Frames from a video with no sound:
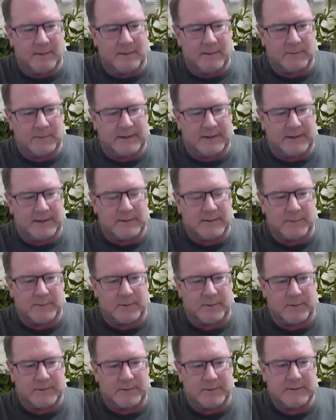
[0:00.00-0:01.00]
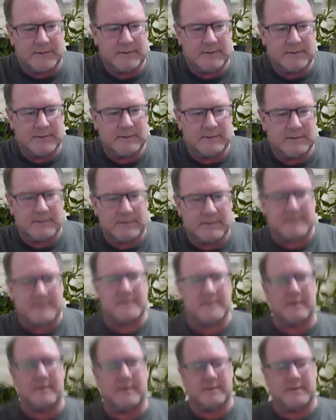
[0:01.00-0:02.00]
whole lot going on. It's
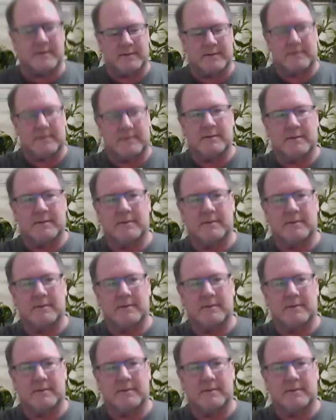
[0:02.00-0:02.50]
not good.